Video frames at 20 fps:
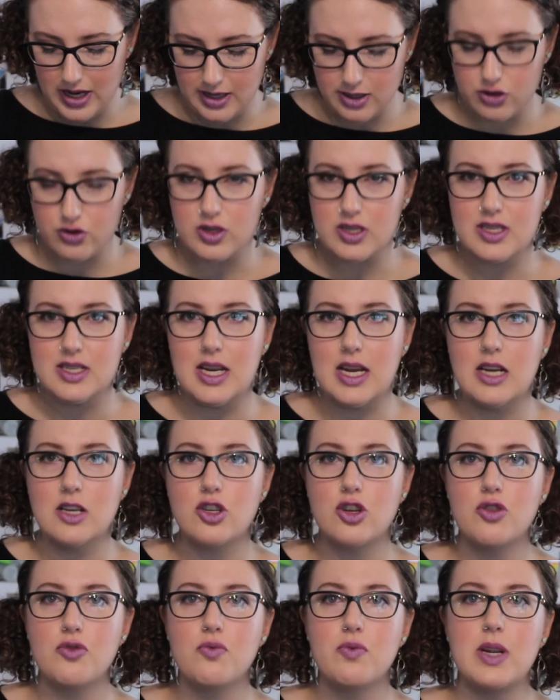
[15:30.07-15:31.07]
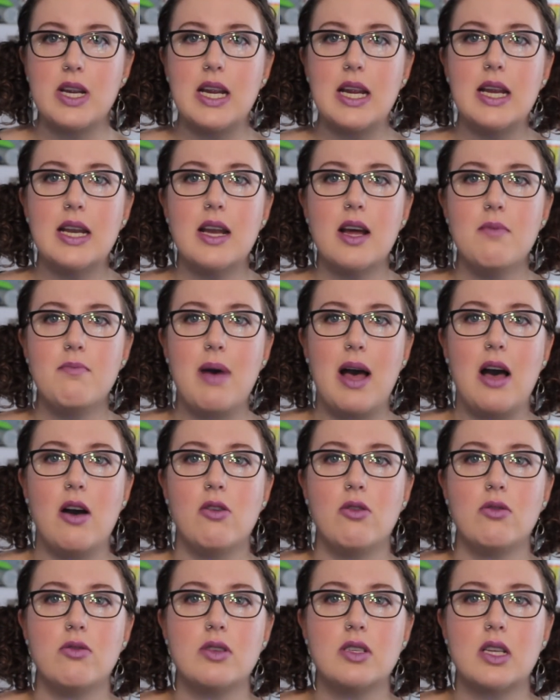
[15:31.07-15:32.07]
interesting to read
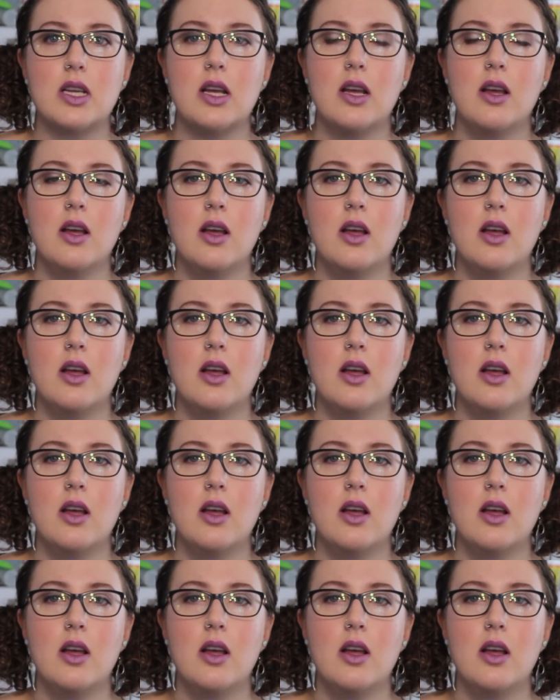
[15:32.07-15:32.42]
about